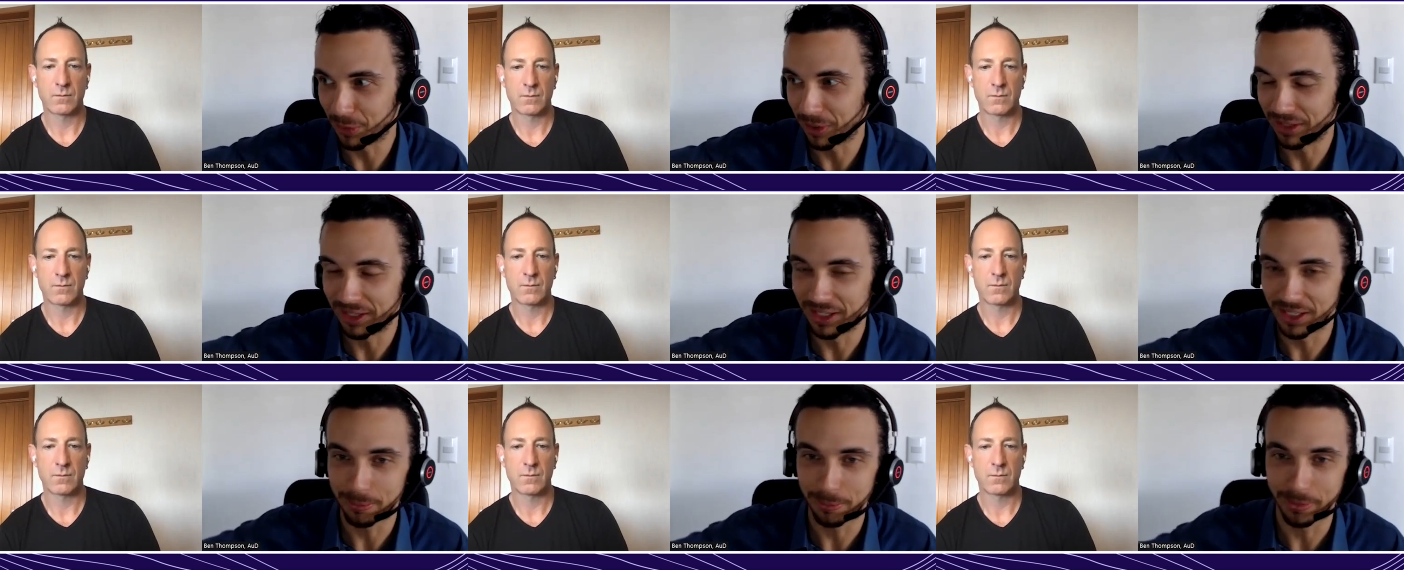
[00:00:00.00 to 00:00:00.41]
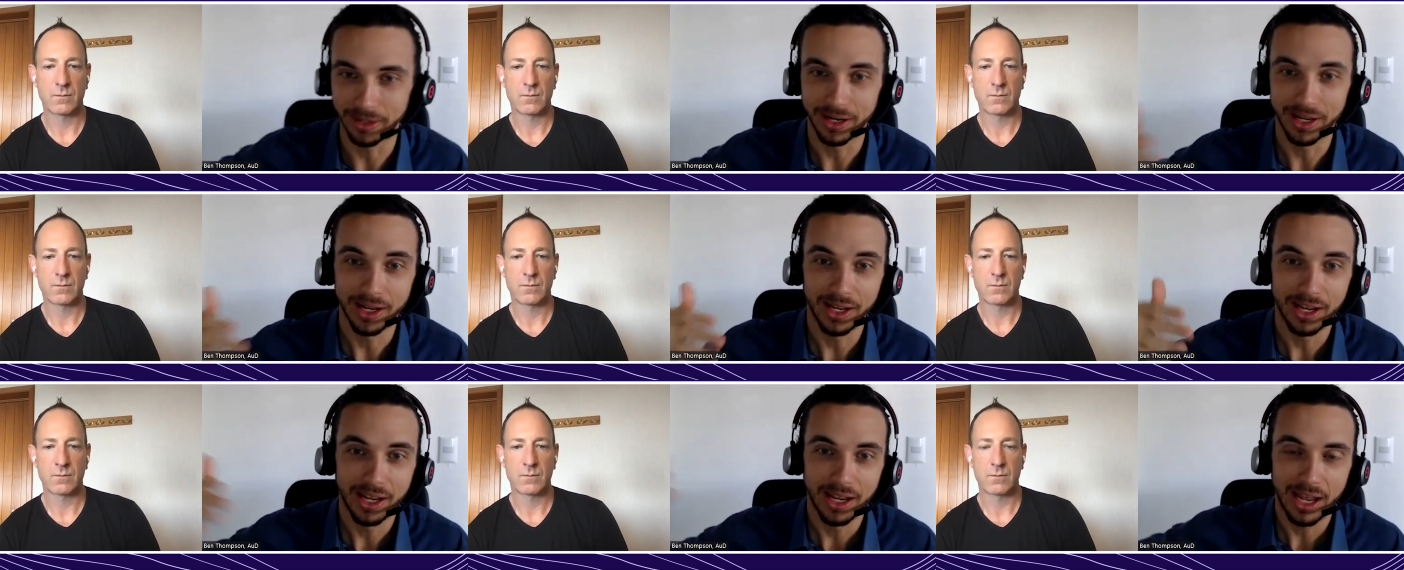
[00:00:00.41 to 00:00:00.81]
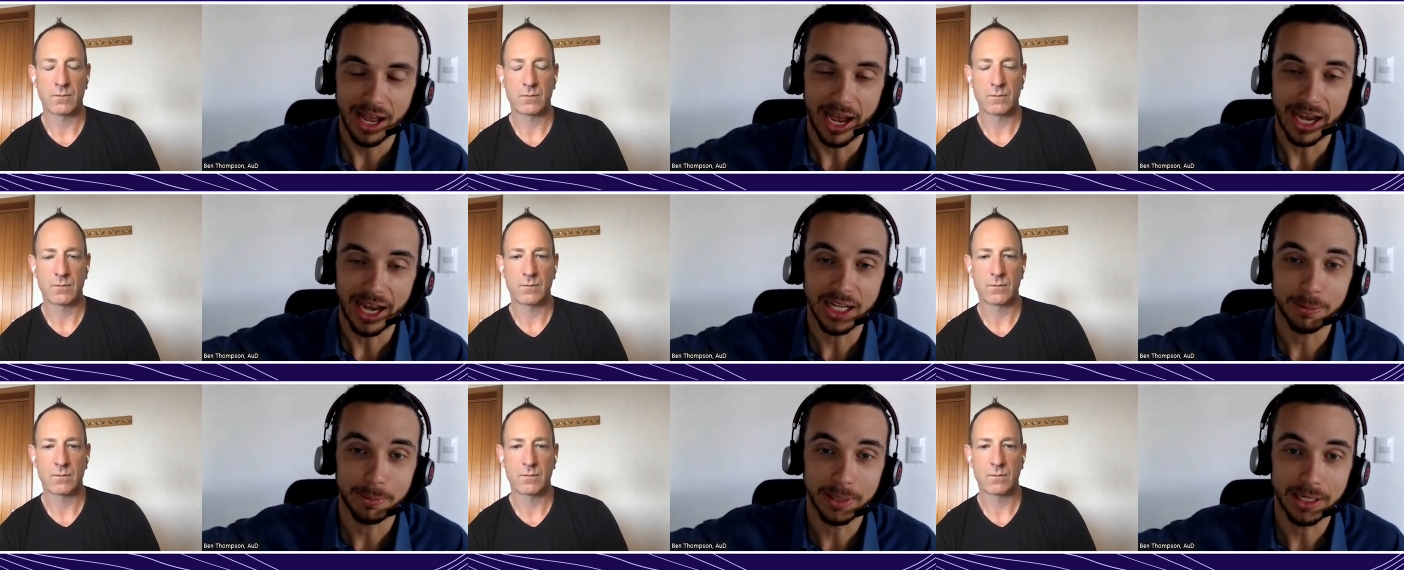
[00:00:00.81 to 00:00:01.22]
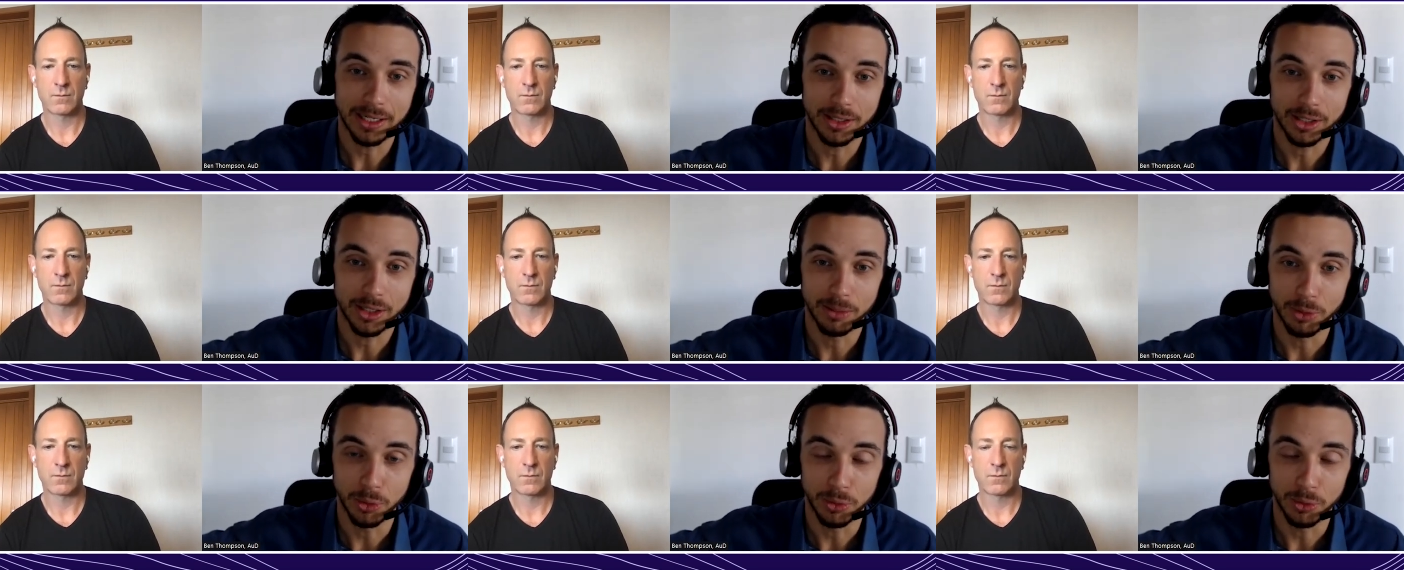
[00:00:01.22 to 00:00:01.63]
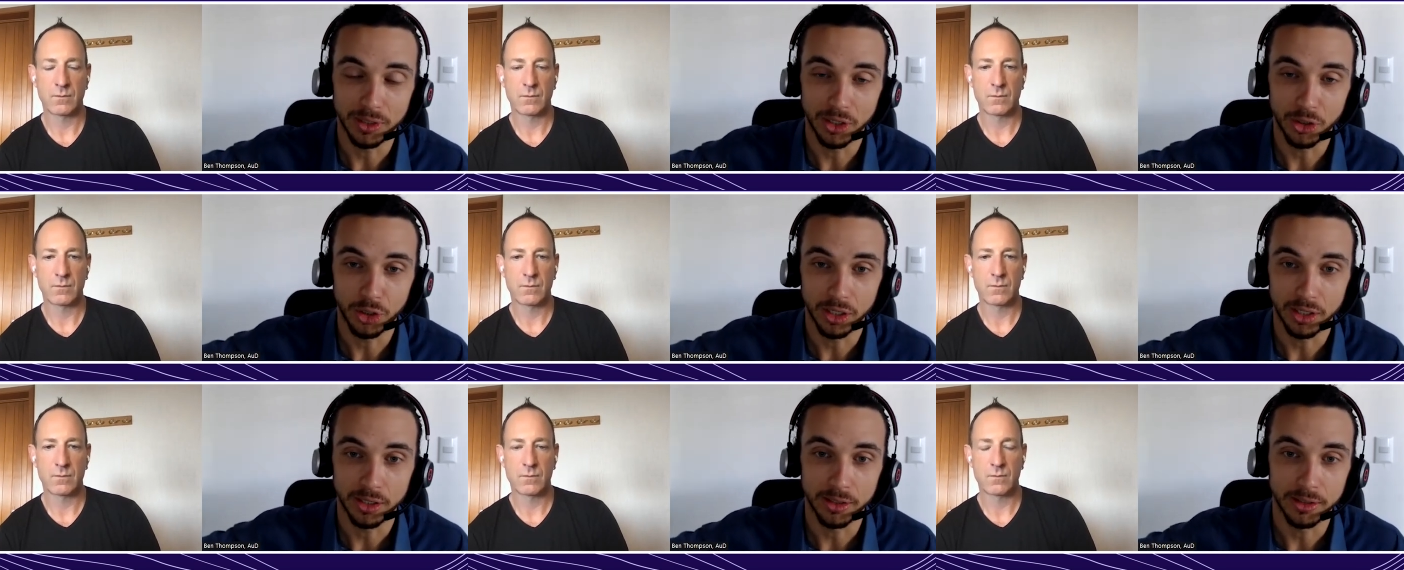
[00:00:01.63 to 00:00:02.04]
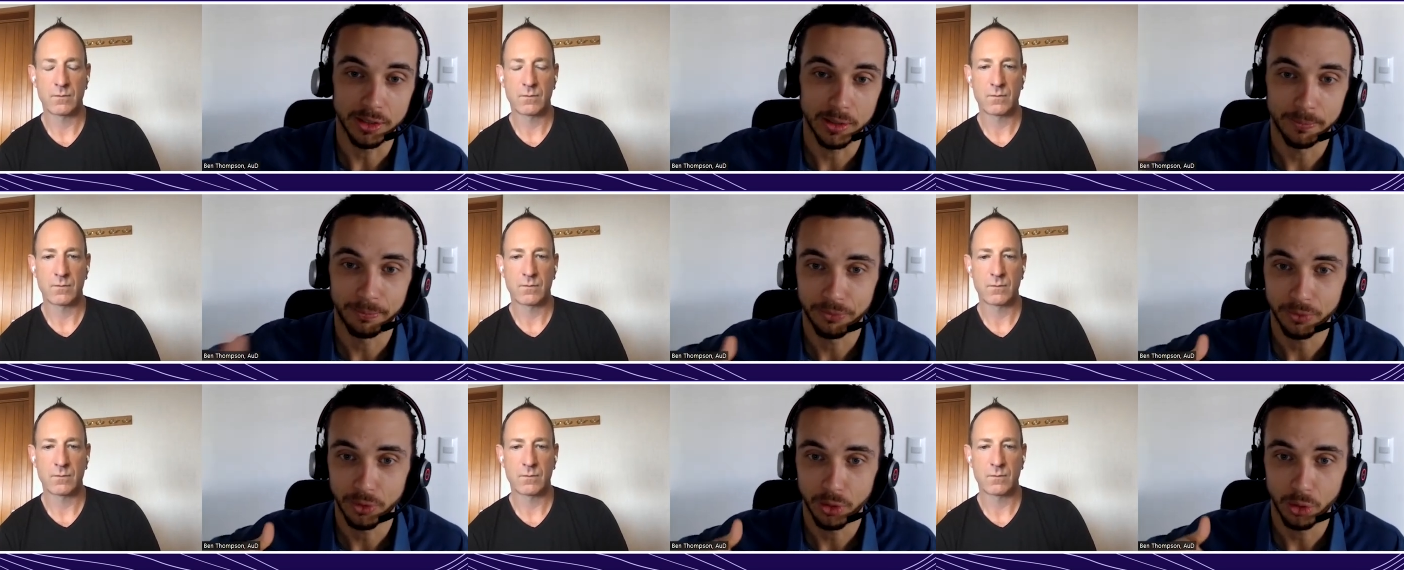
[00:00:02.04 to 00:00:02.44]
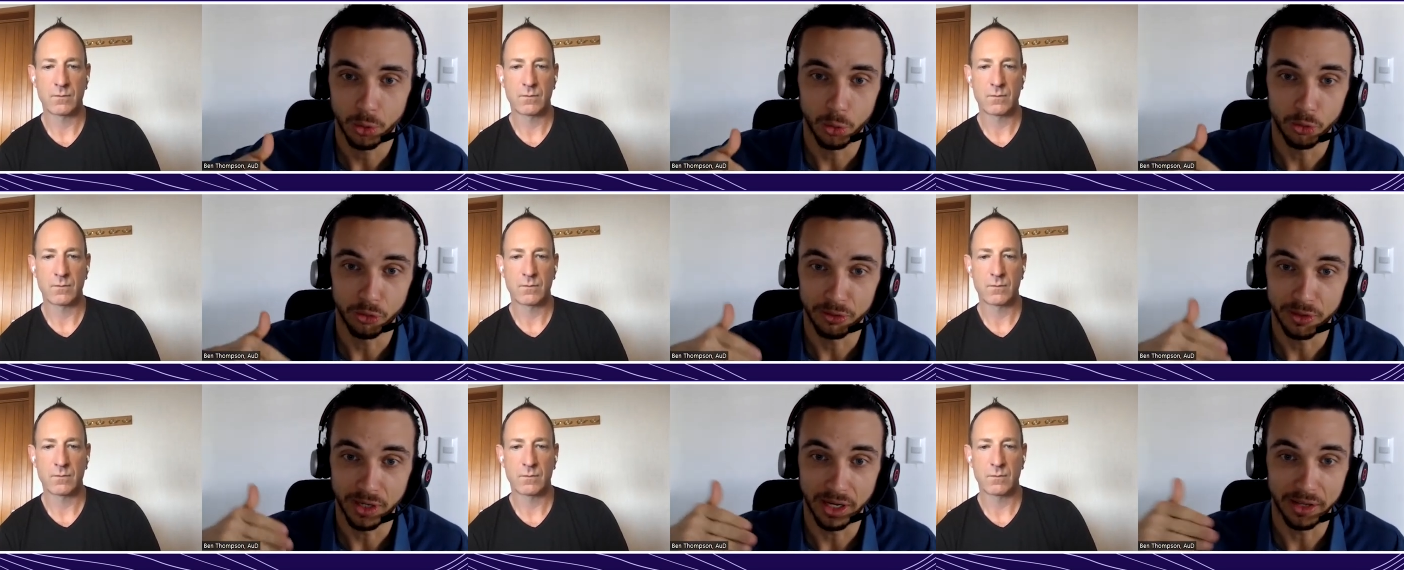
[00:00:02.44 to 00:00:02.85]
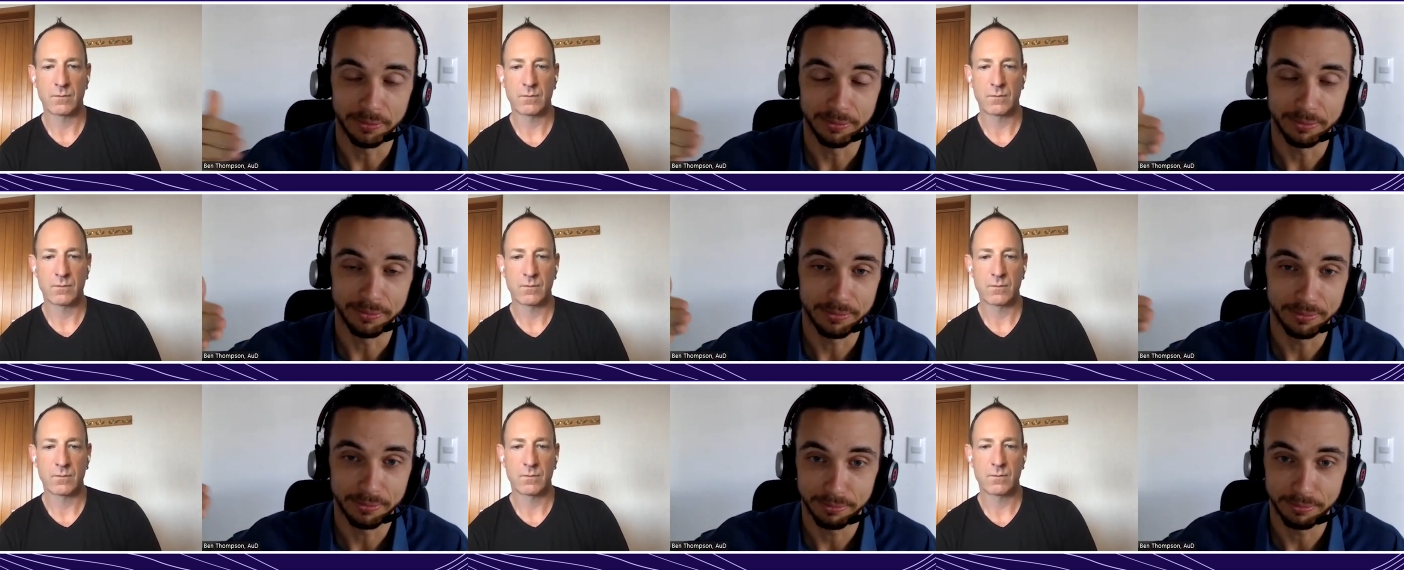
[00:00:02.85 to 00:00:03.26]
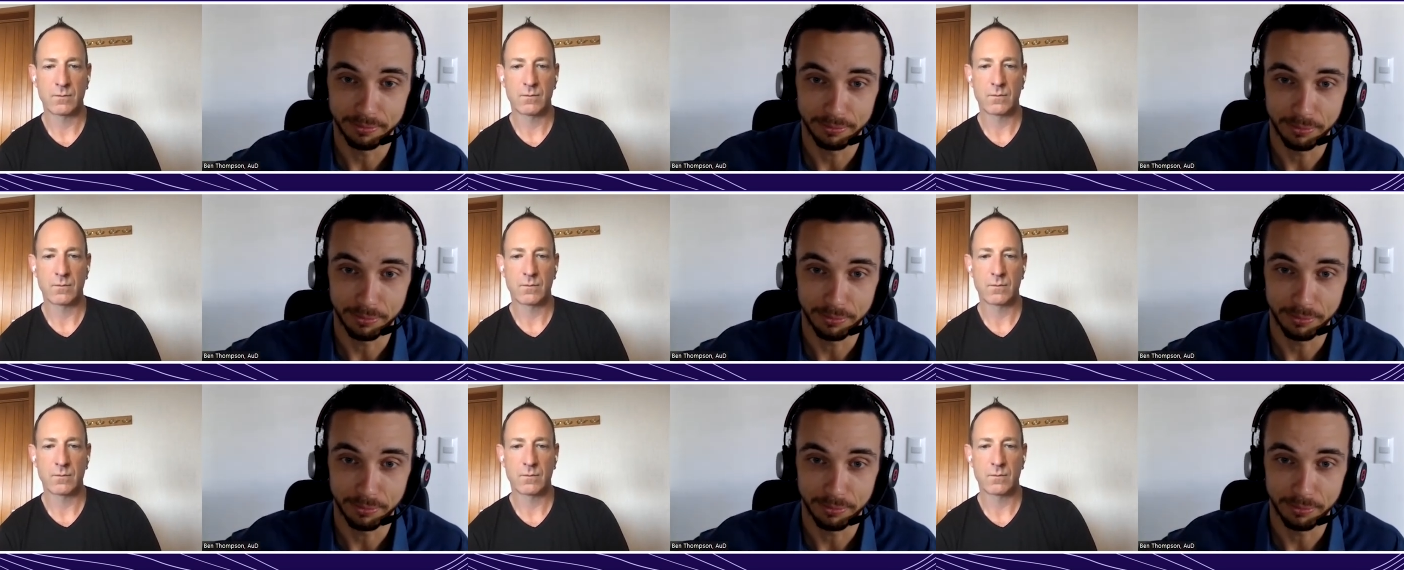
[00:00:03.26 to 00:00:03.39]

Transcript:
Speaker 1: you on this, but I speak to musicians who've done